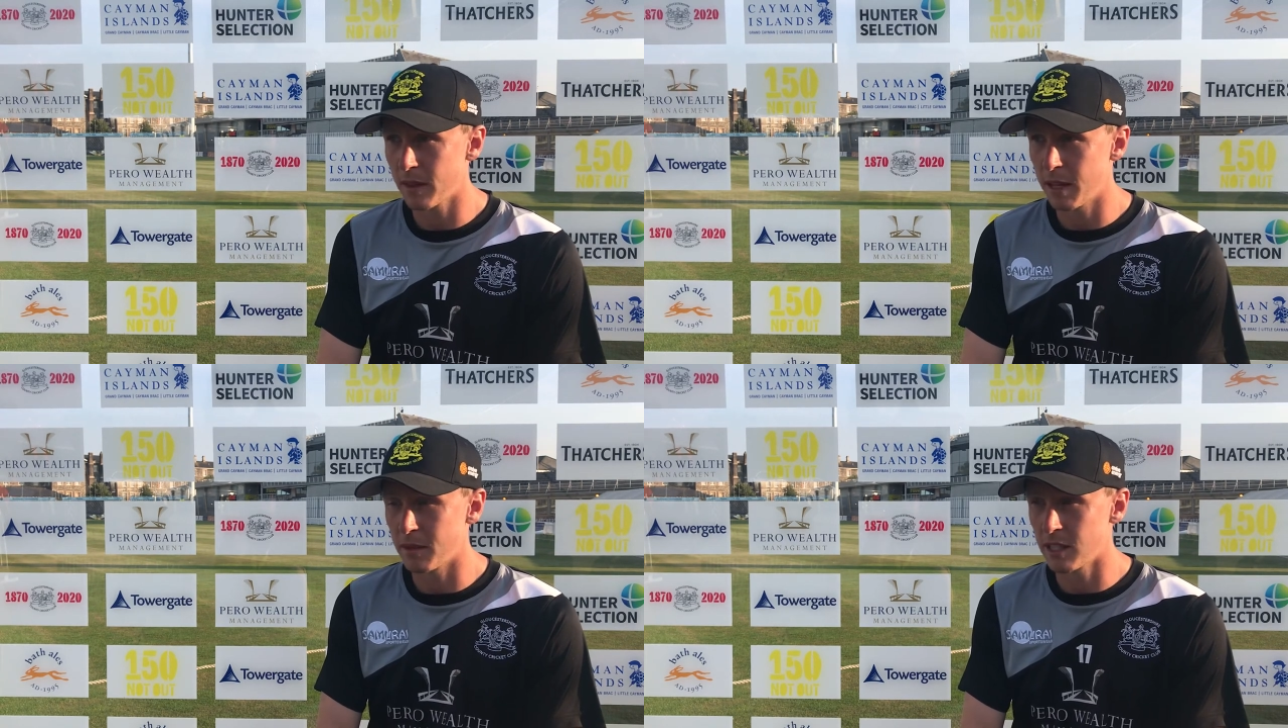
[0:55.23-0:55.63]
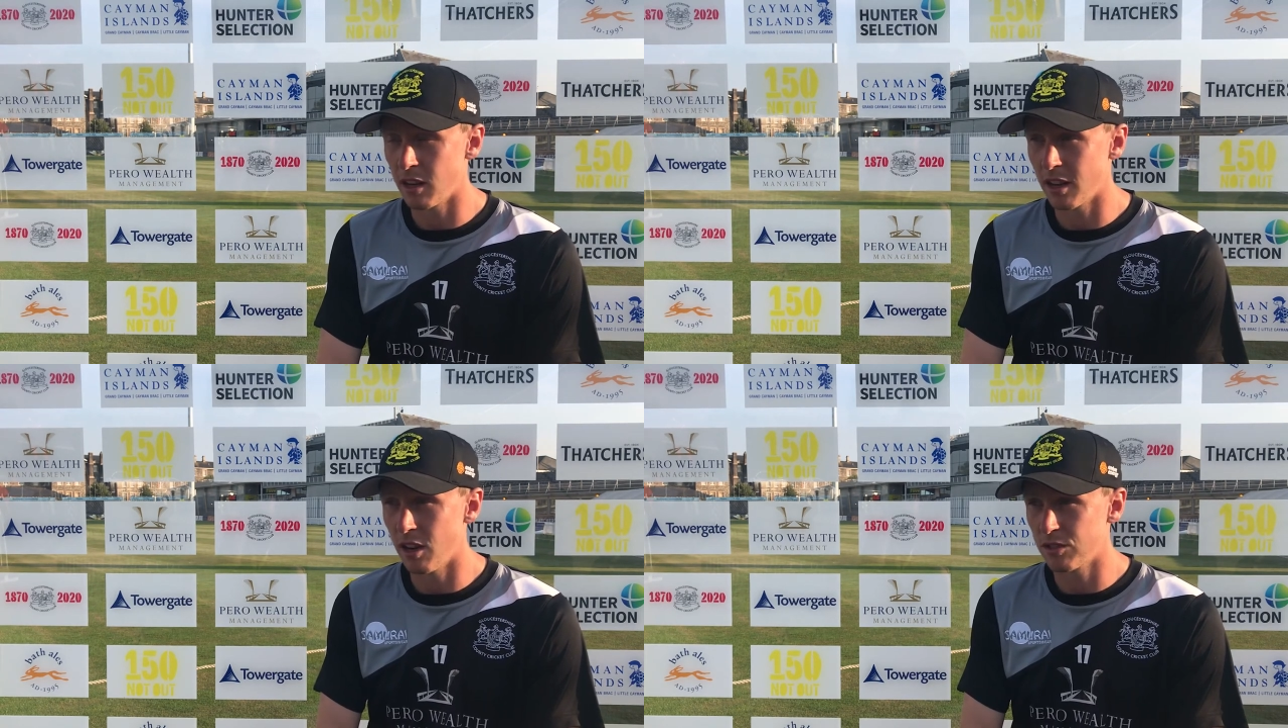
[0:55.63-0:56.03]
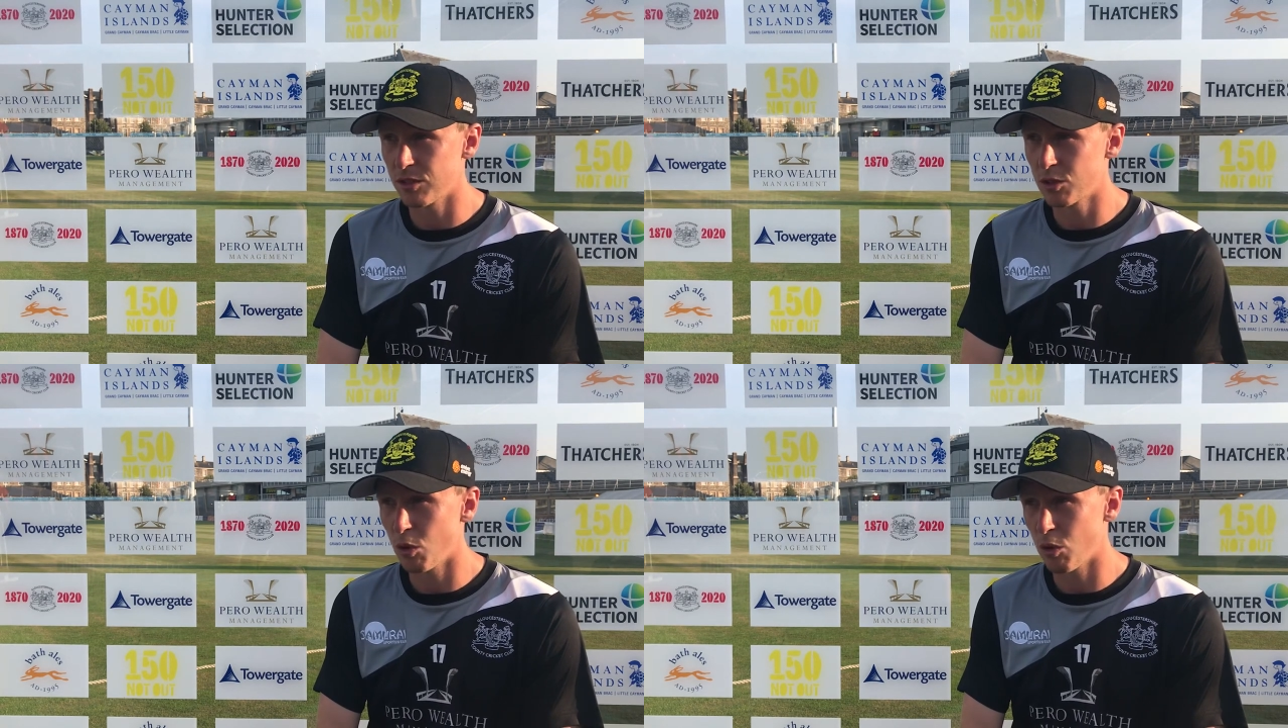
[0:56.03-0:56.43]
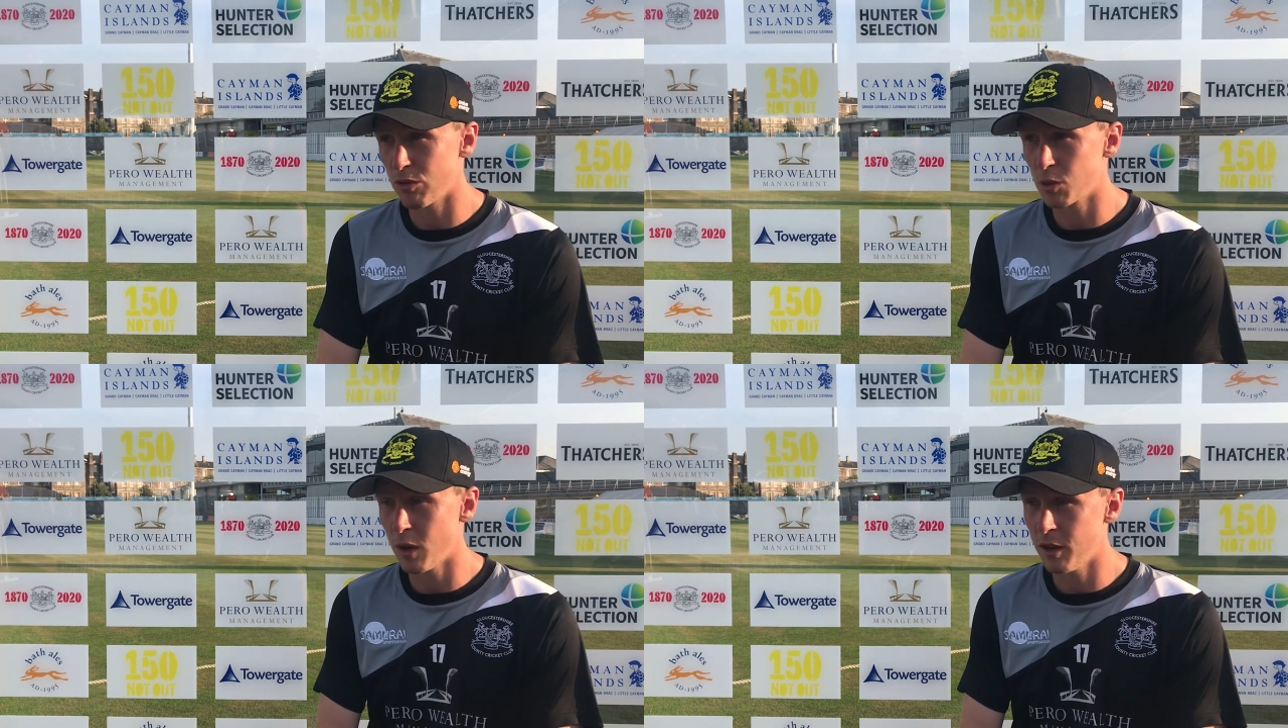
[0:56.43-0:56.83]
Can be slightly hard to score
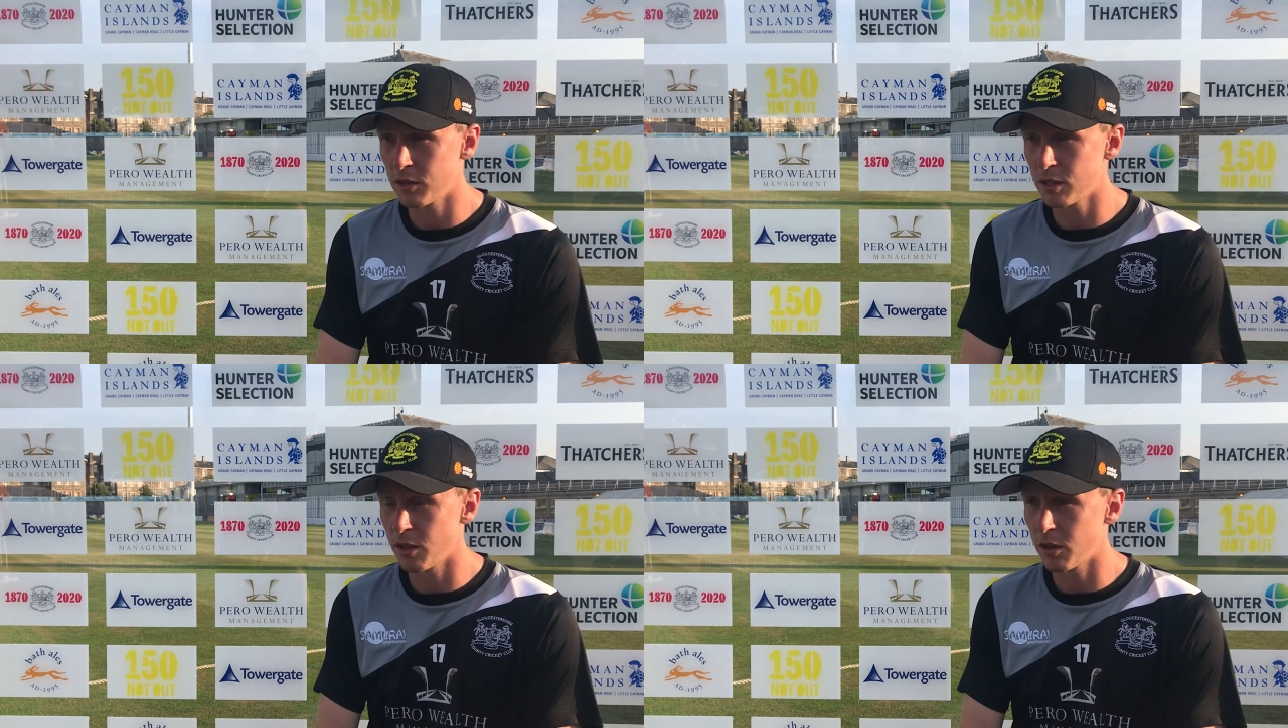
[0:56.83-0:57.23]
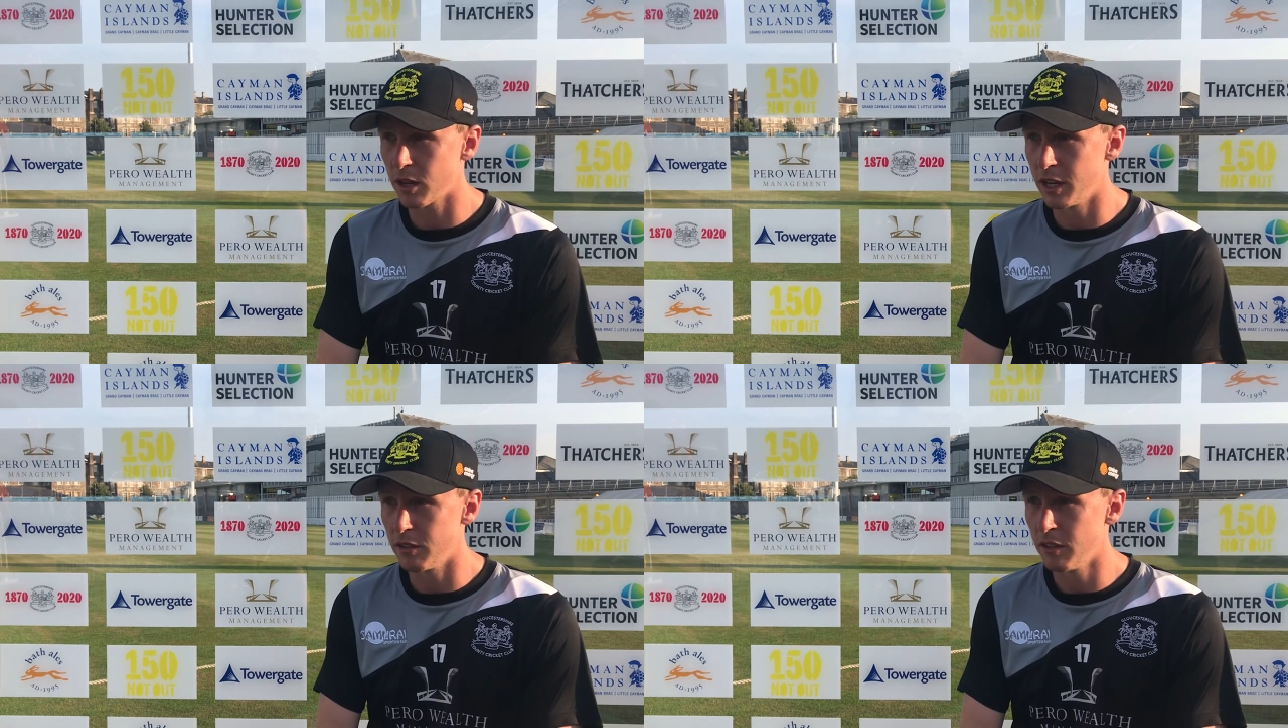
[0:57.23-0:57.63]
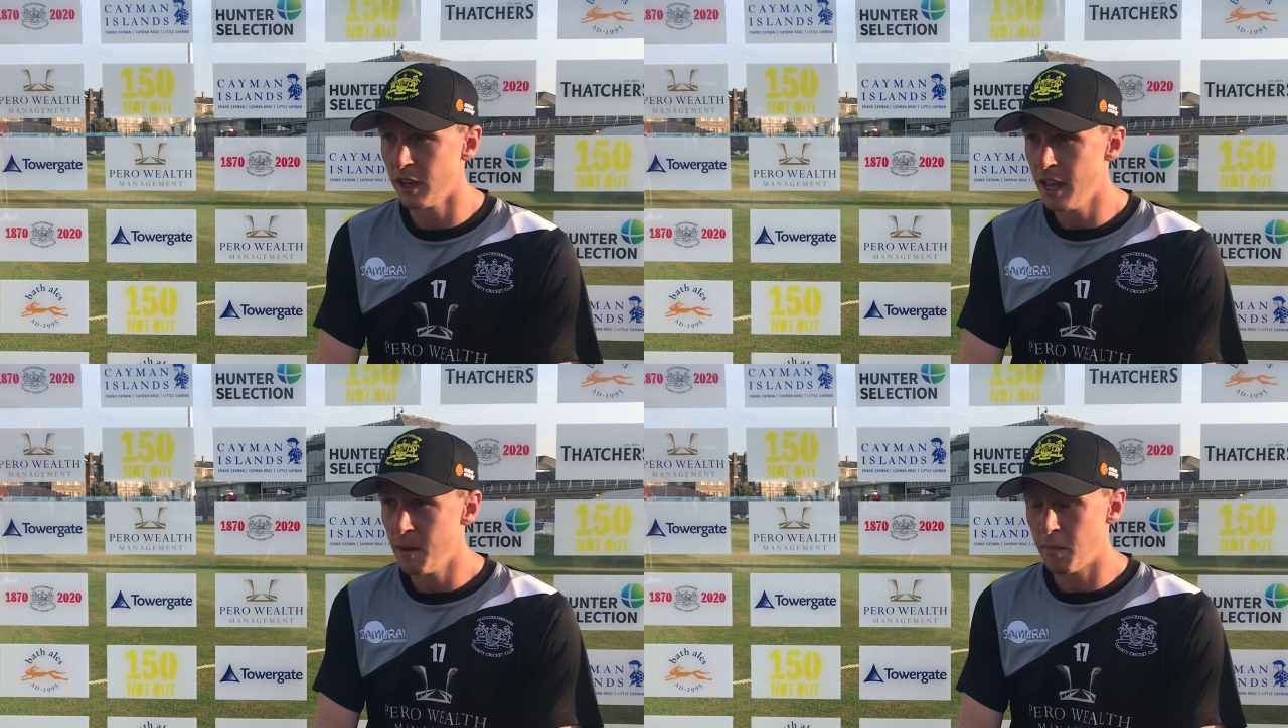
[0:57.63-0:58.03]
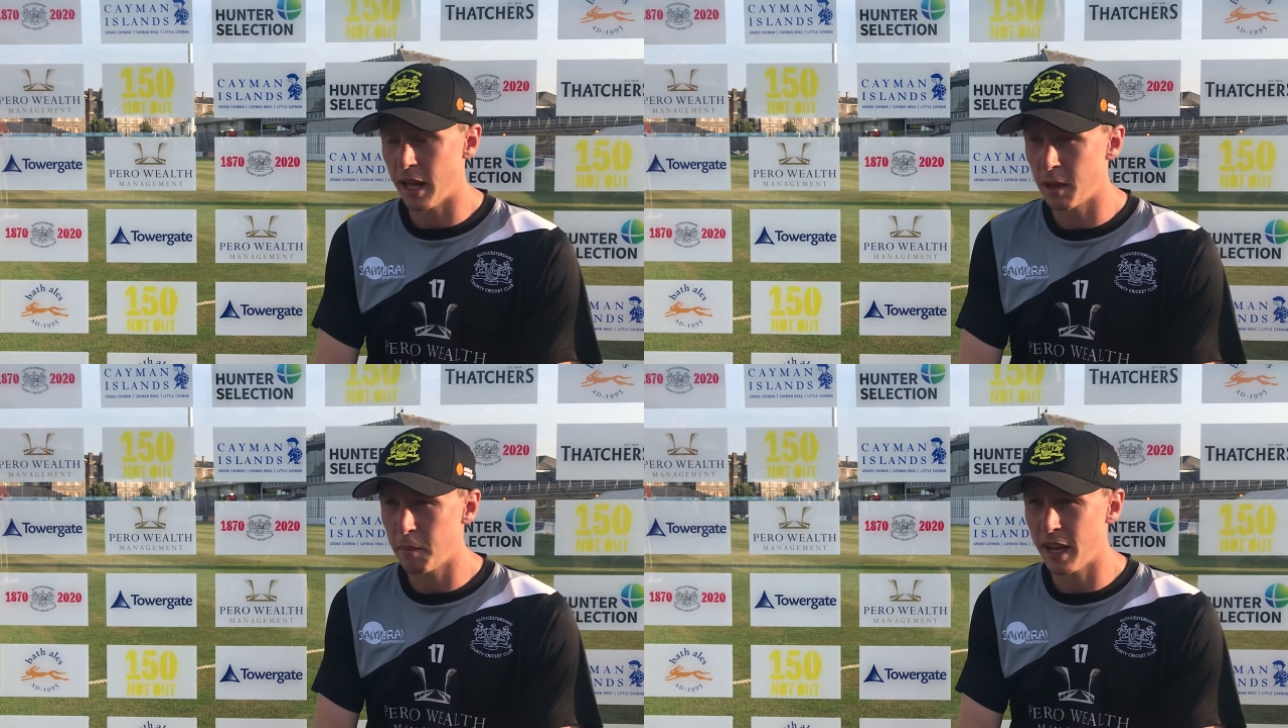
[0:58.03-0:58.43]
as well, so you're kind of
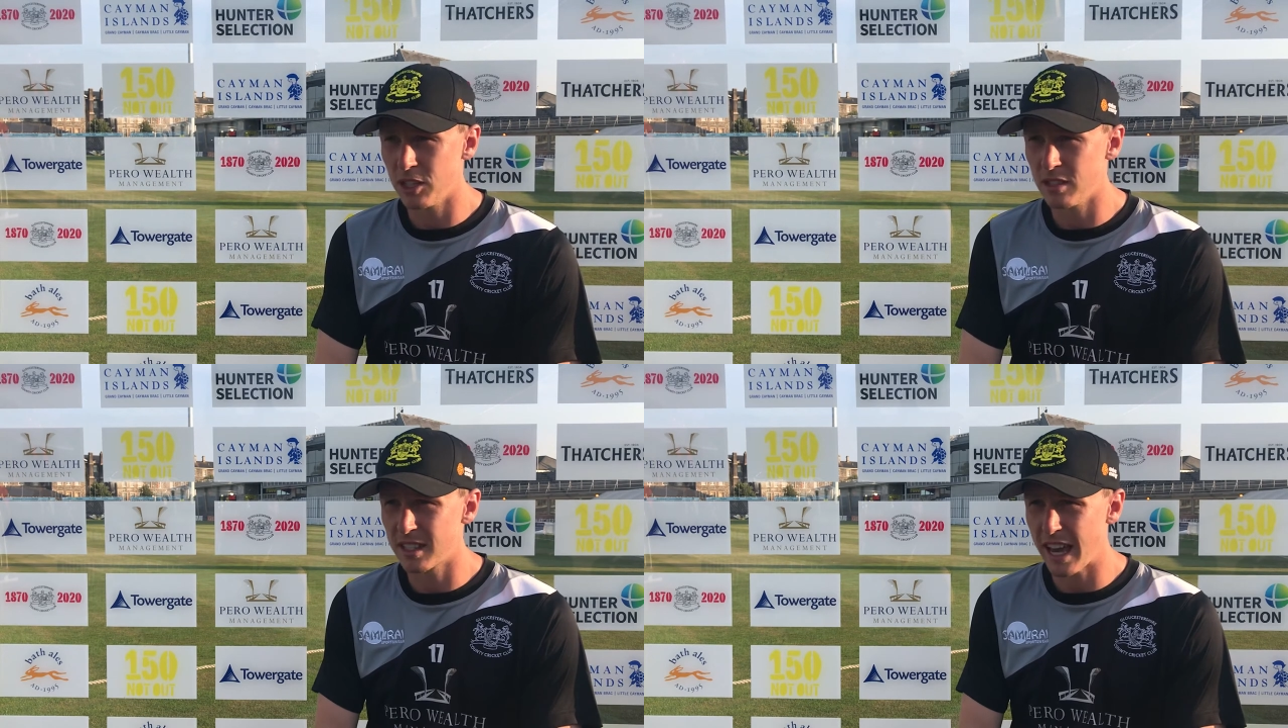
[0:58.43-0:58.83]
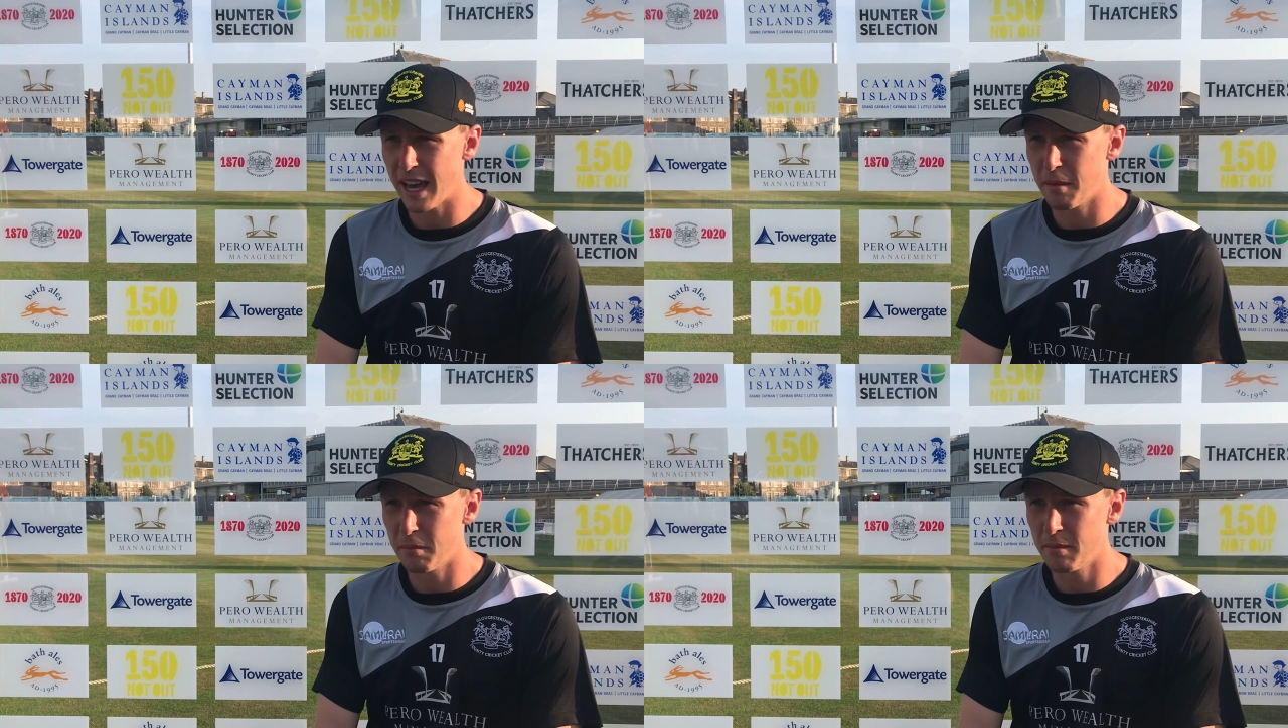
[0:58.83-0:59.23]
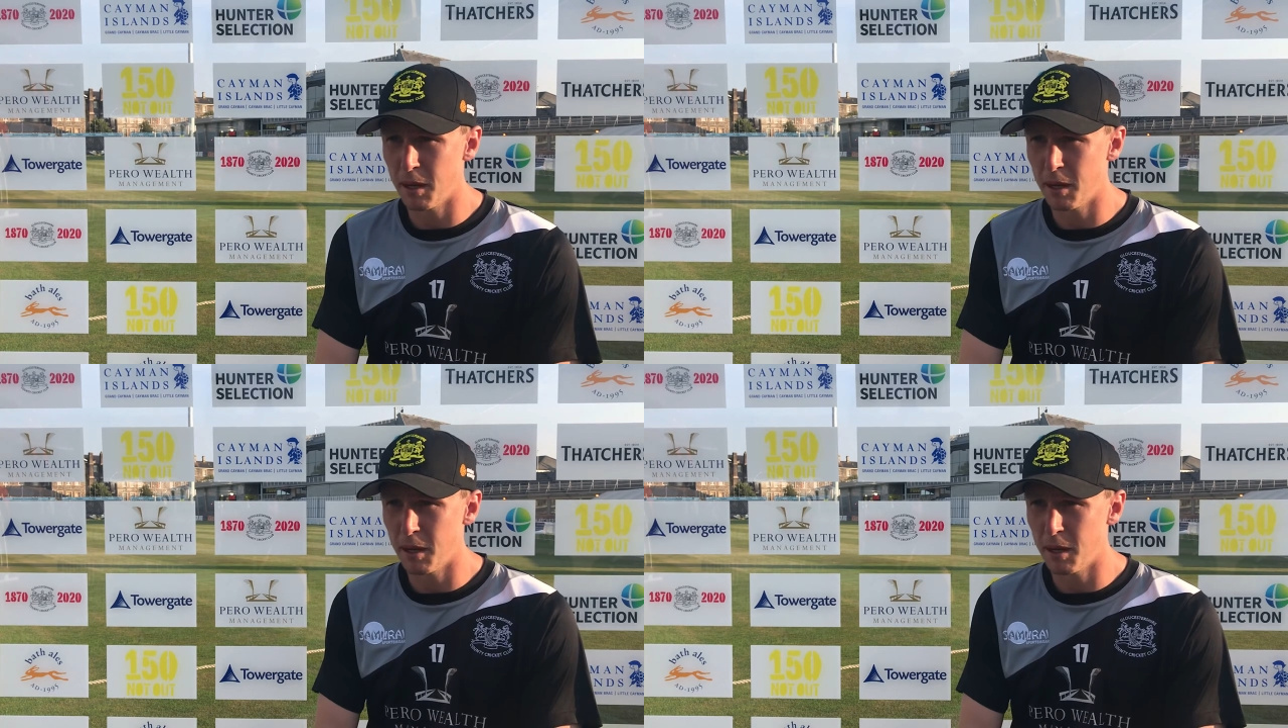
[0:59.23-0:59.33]
playing a patience game.